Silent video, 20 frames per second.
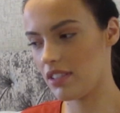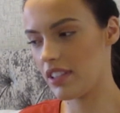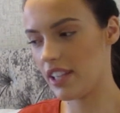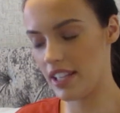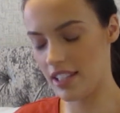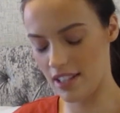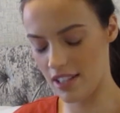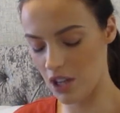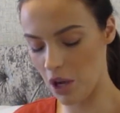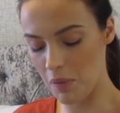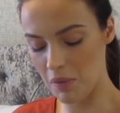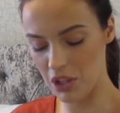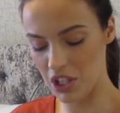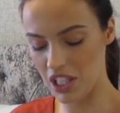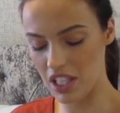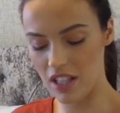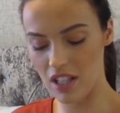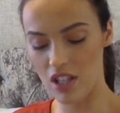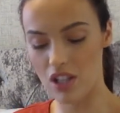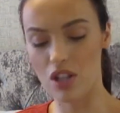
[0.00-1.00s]
it's so much
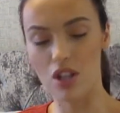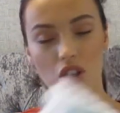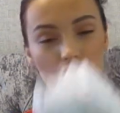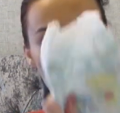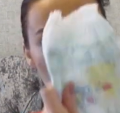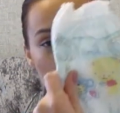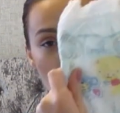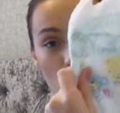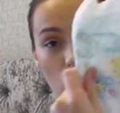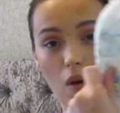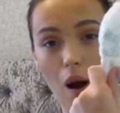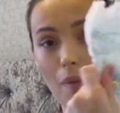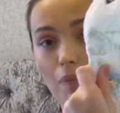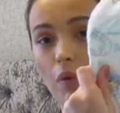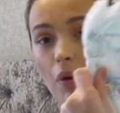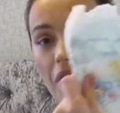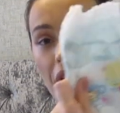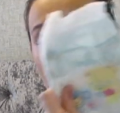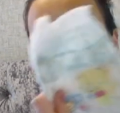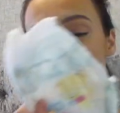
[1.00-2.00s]
easier to just grab
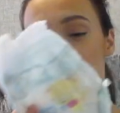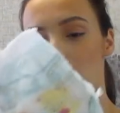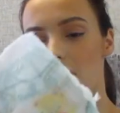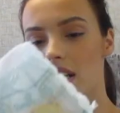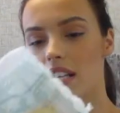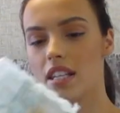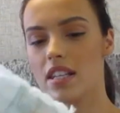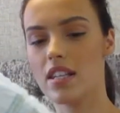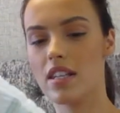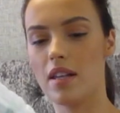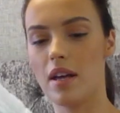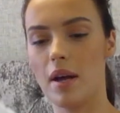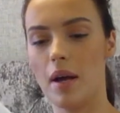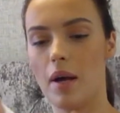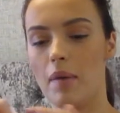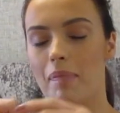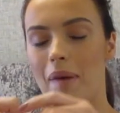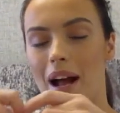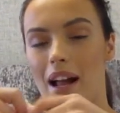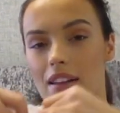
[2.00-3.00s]
one of these,
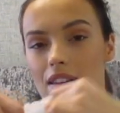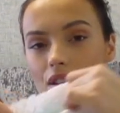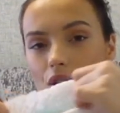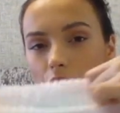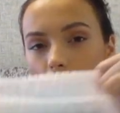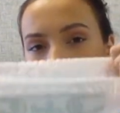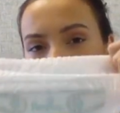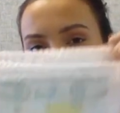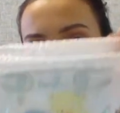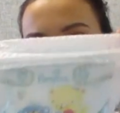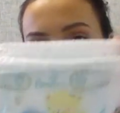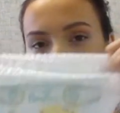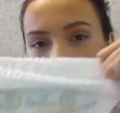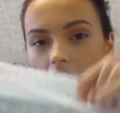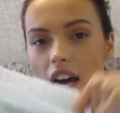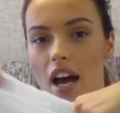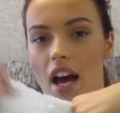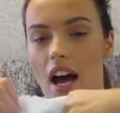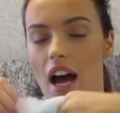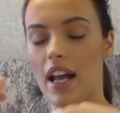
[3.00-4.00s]
the pants ones,
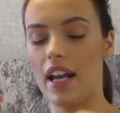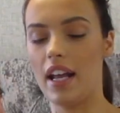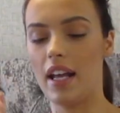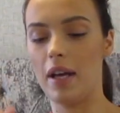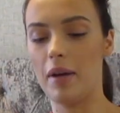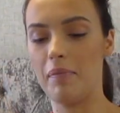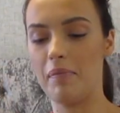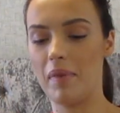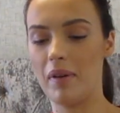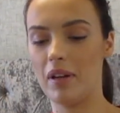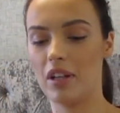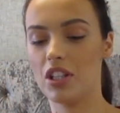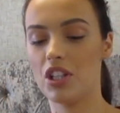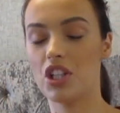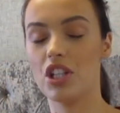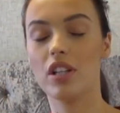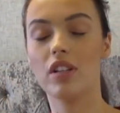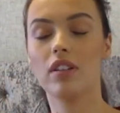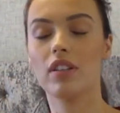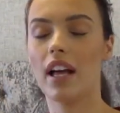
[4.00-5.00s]
and because
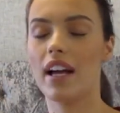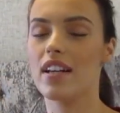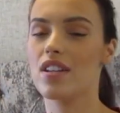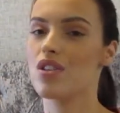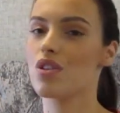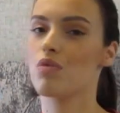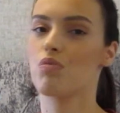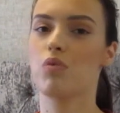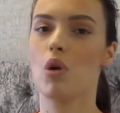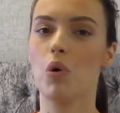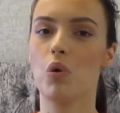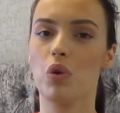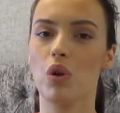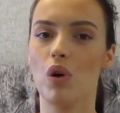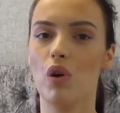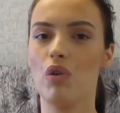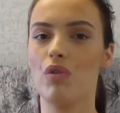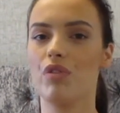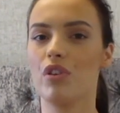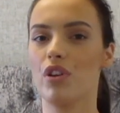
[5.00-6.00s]
she likes to roll
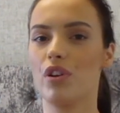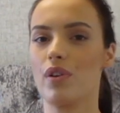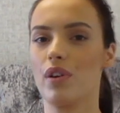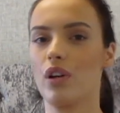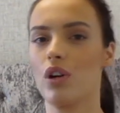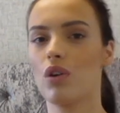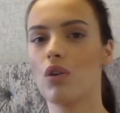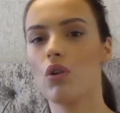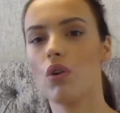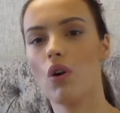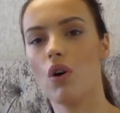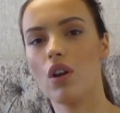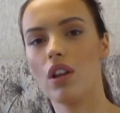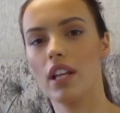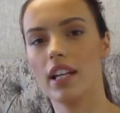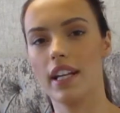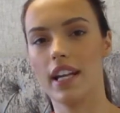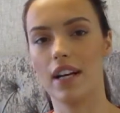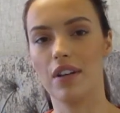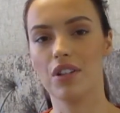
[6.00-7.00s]
over and crawl,
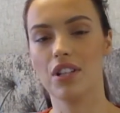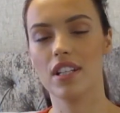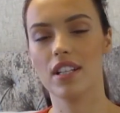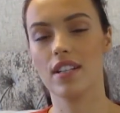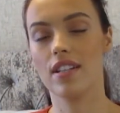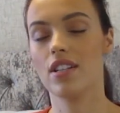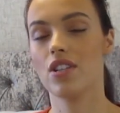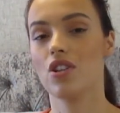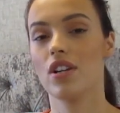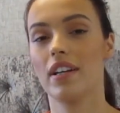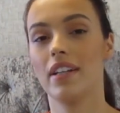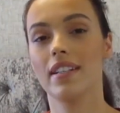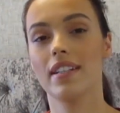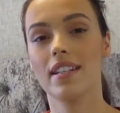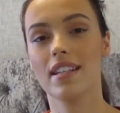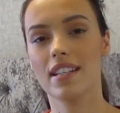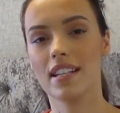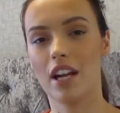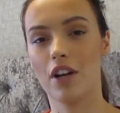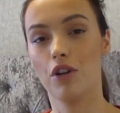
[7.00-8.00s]
and now she's trying
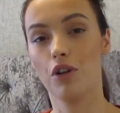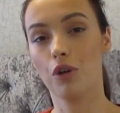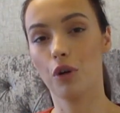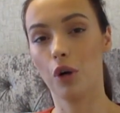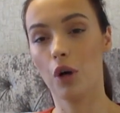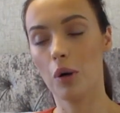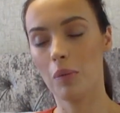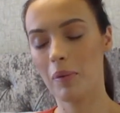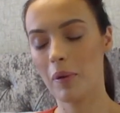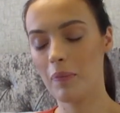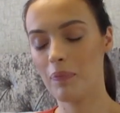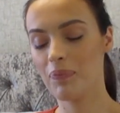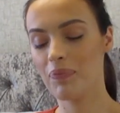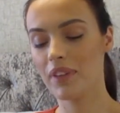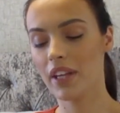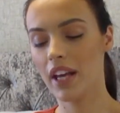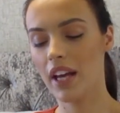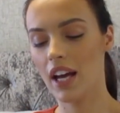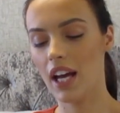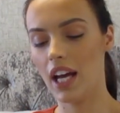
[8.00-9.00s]
to stand up,
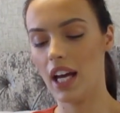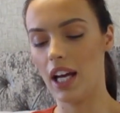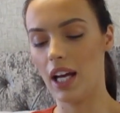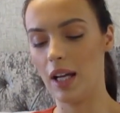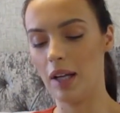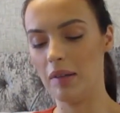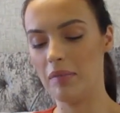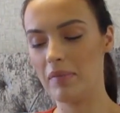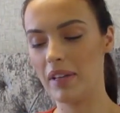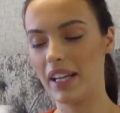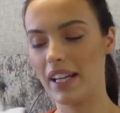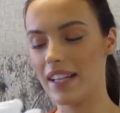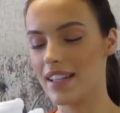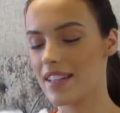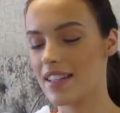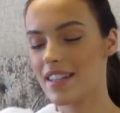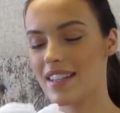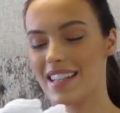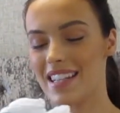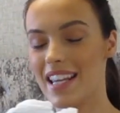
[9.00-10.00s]

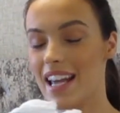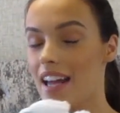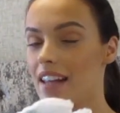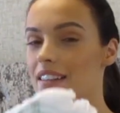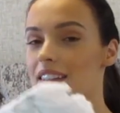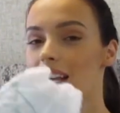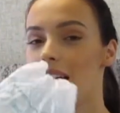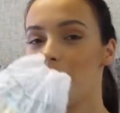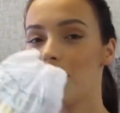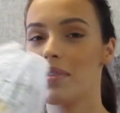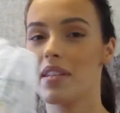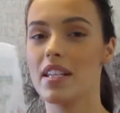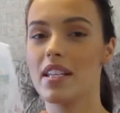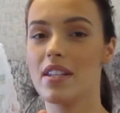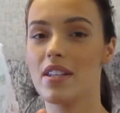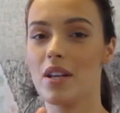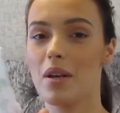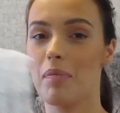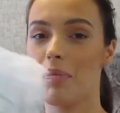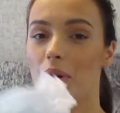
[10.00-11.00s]
it's 10 times
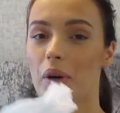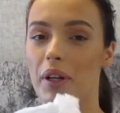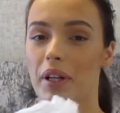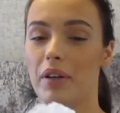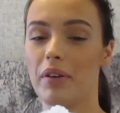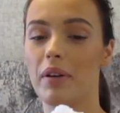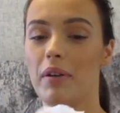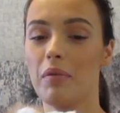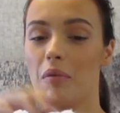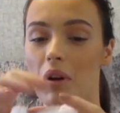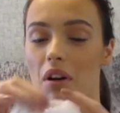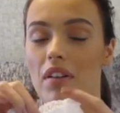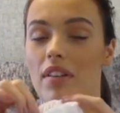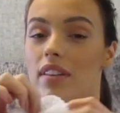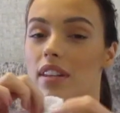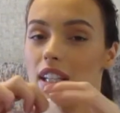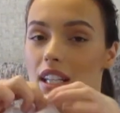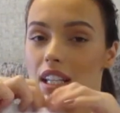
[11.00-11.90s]
easier putting her in one of